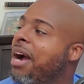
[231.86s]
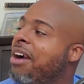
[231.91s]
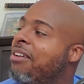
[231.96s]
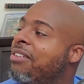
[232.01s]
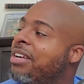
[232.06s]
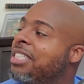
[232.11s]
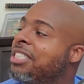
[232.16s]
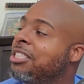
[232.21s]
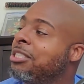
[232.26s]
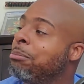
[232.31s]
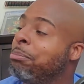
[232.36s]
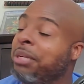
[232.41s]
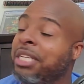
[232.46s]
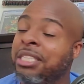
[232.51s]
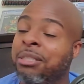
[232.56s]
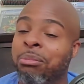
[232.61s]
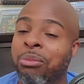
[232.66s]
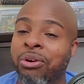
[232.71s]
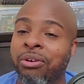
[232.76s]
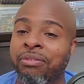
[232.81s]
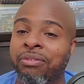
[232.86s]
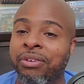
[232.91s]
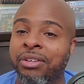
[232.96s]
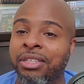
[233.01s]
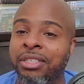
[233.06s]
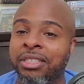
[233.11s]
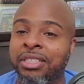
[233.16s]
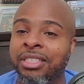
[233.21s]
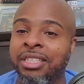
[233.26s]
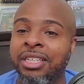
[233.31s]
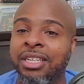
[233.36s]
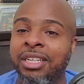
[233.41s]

Rangers Beast Morphers.